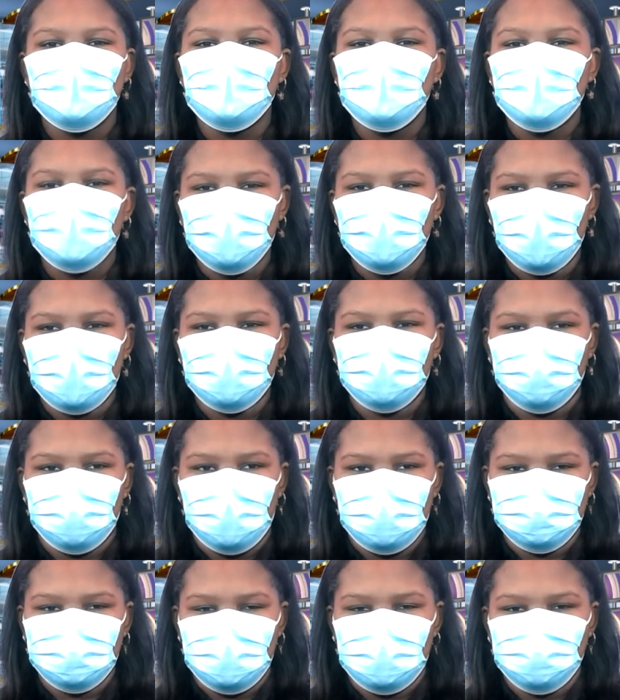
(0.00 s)
You had the
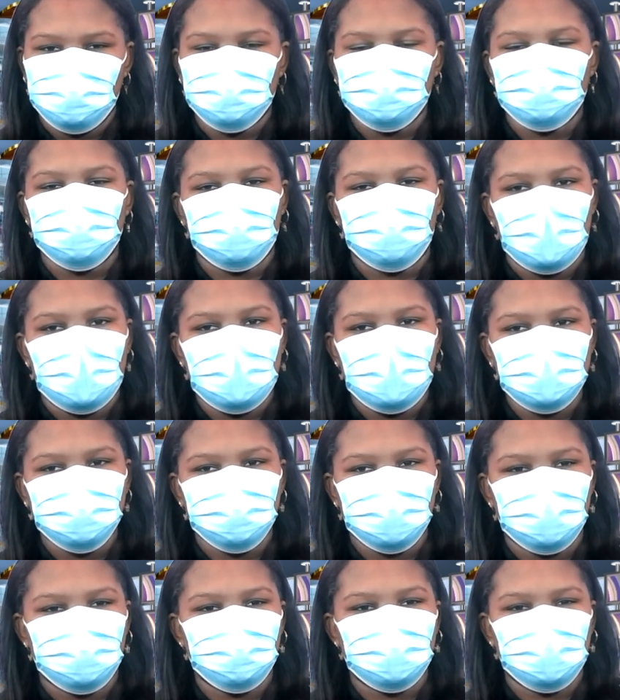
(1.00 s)
correct answer to Friday's
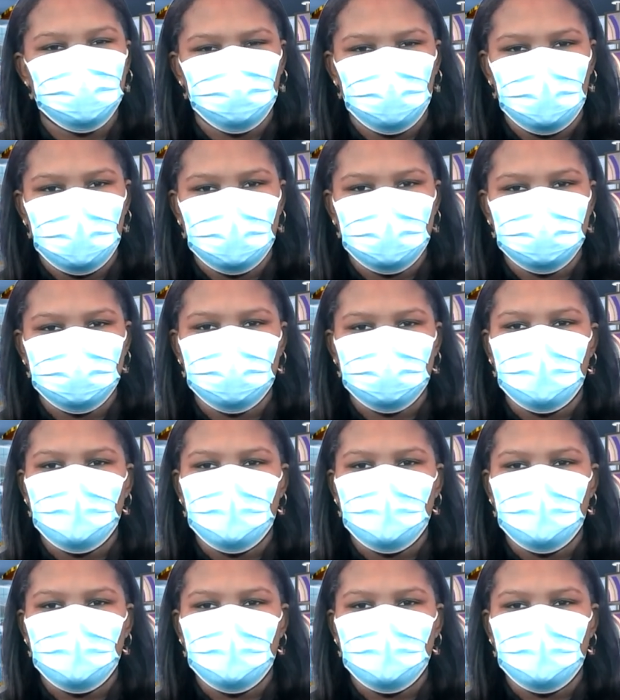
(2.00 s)
riddle, which was